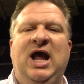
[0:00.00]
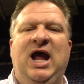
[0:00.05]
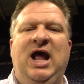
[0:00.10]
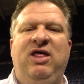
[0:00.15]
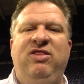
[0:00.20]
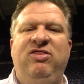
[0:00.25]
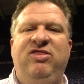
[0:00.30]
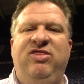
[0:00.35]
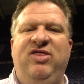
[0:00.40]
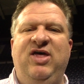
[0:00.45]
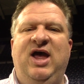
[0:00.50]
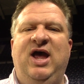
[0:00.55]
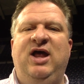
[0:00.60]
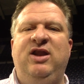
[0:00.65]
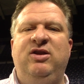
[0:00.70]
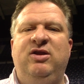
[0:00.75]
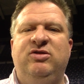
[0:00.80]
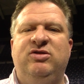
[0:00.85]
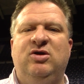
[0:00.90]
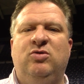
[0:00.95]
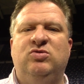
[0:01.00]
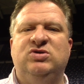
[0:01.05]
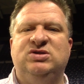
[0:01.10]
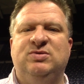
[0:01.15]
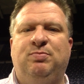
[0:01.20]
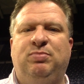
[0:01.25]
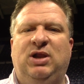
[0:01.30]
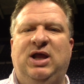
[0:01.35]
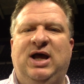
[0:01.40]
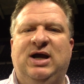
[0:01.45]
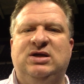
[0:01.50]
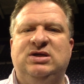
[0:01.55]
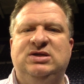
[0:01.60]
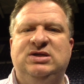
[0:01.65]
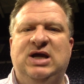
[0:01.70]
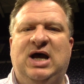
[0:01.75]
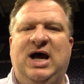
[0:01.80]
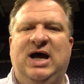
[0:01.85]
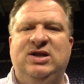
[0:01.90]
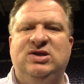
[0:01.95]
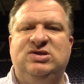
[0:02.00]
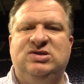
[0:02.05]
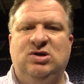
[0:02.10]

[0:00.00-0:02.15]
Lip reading: and then there was a blocked shot.